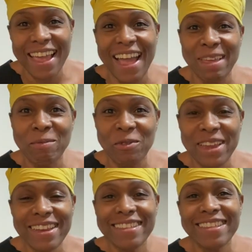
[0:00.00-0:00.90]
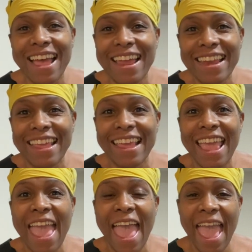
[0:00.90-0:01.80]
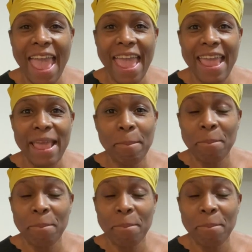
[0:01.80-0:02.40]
I am redesigning a